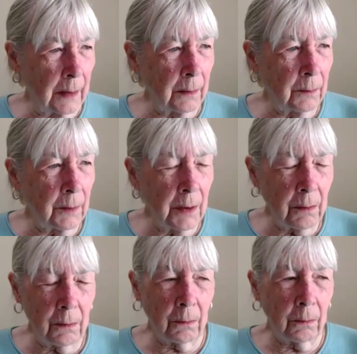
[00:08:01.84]
don't
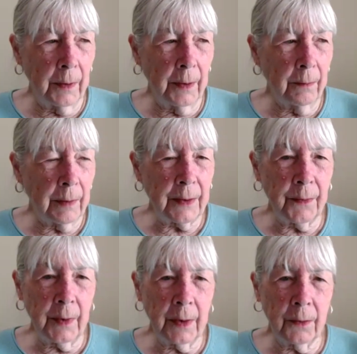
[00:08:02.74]
know. That's
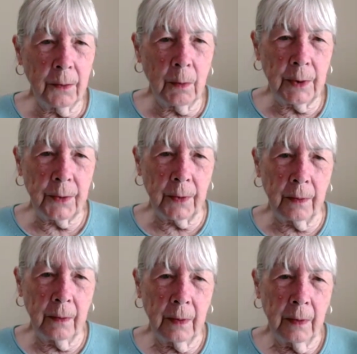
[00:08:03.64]
a very good question.